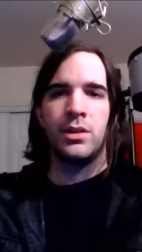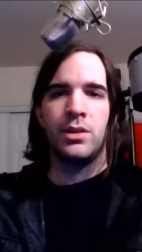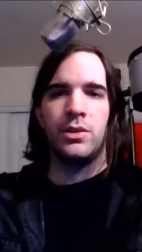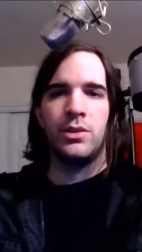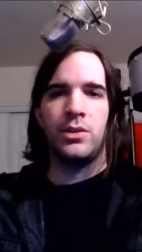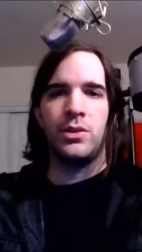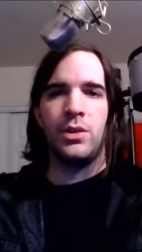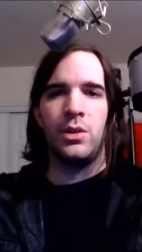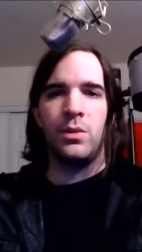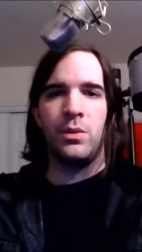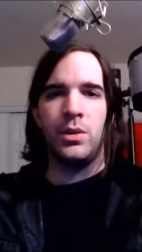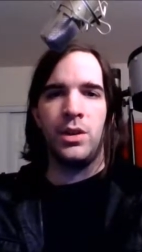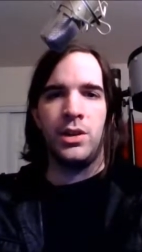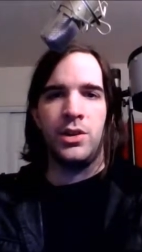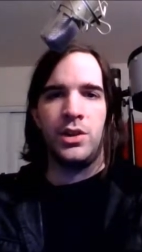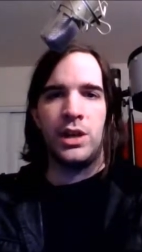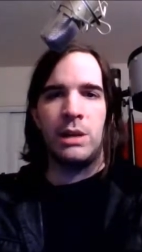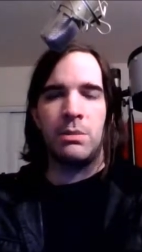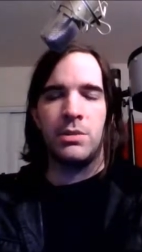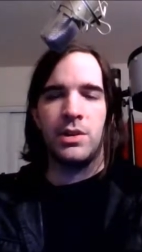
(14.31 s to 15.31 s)
So in
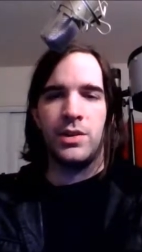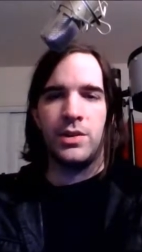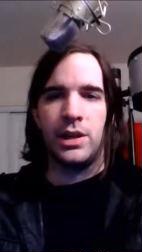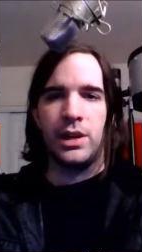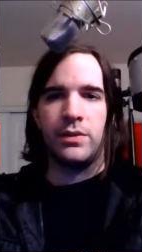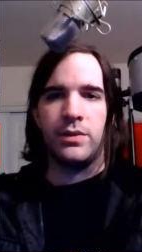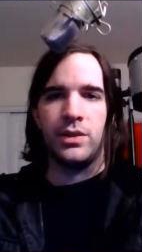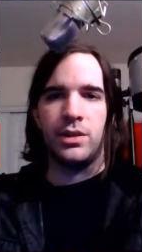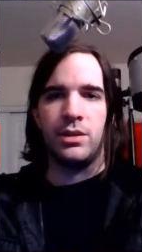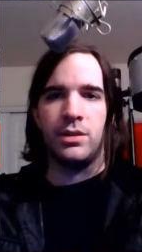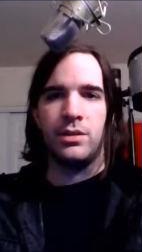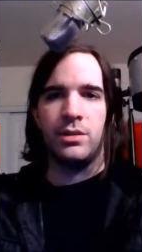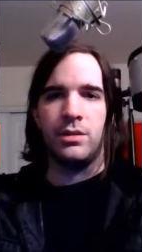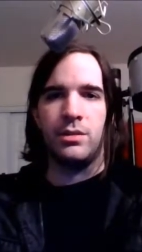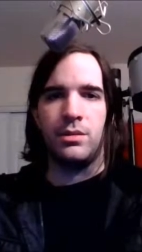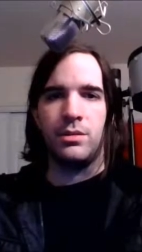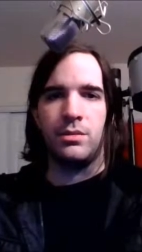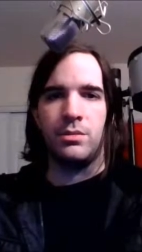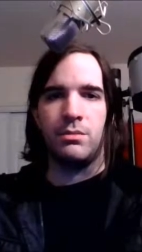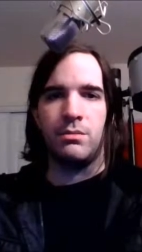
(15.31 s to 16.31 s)
Chapter 7,
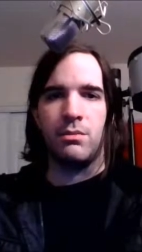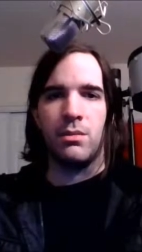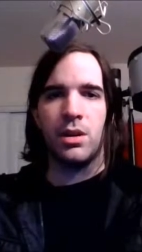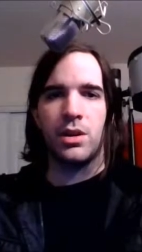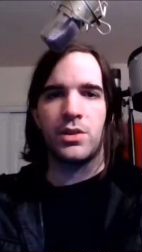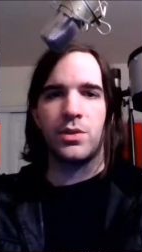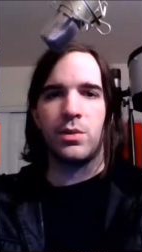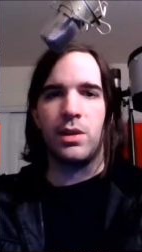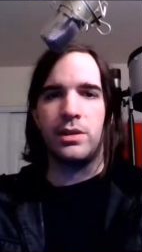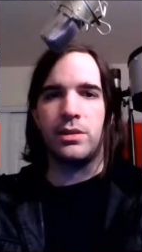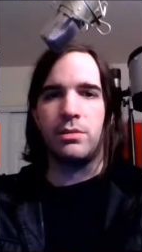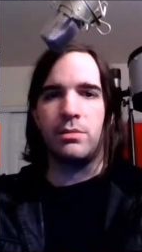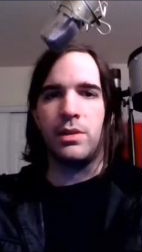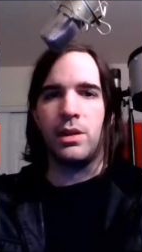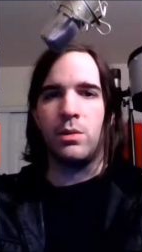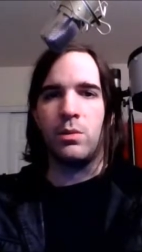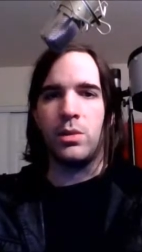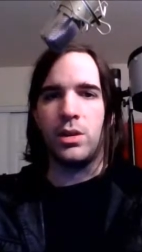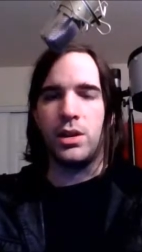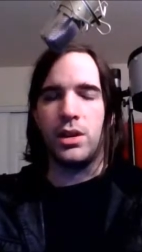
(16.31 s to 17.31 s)
Marx writes
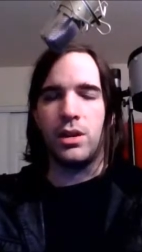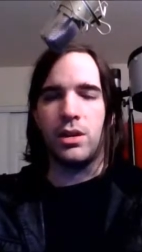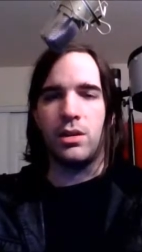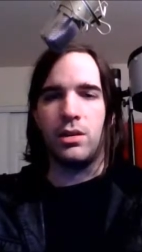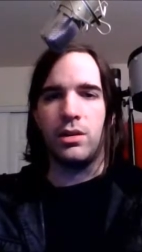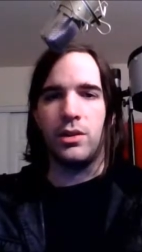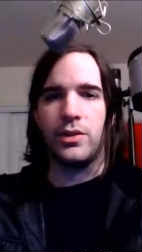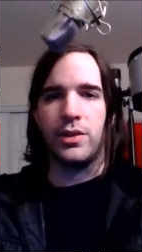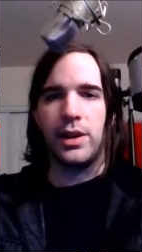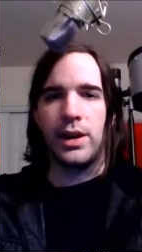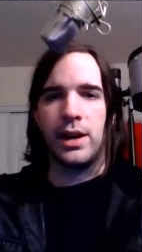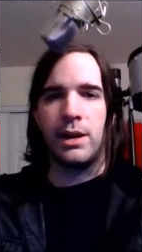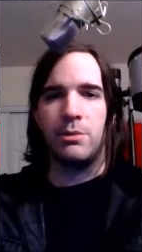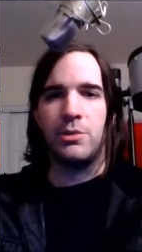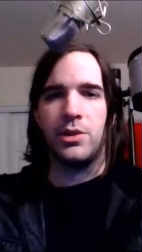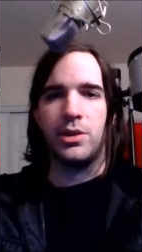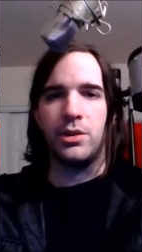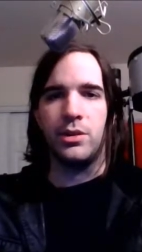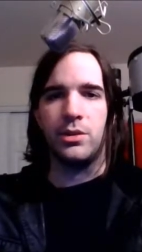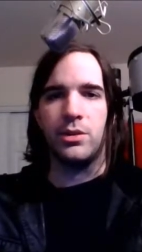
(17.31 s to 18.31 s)
about what he calls
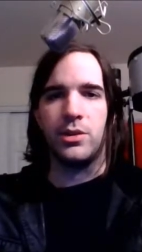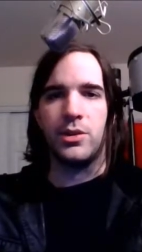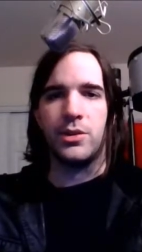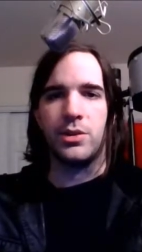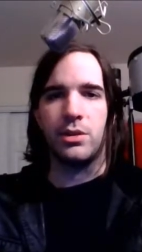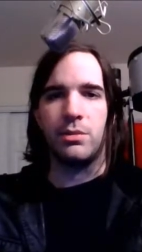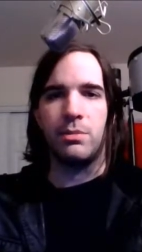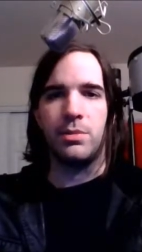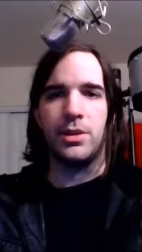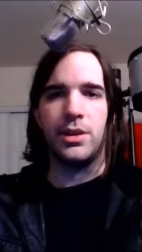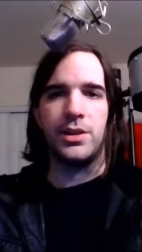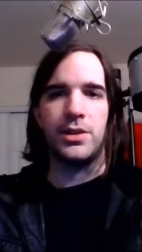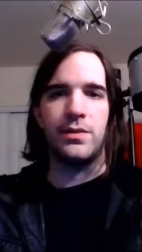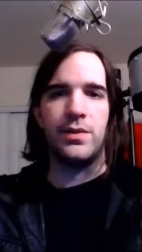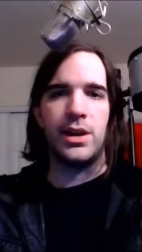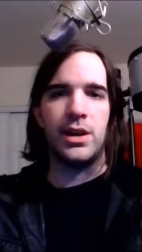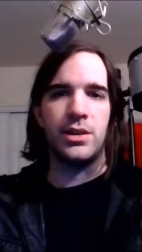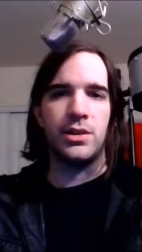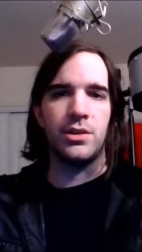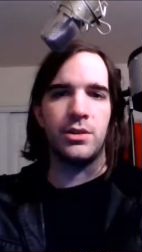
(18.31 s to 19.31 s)
absolute surplus
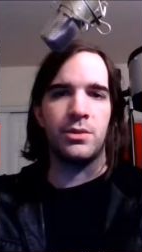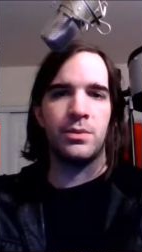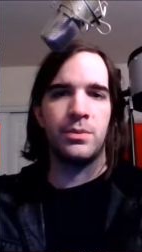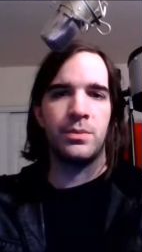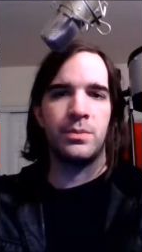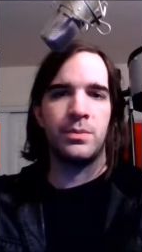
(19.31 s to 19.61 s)
value.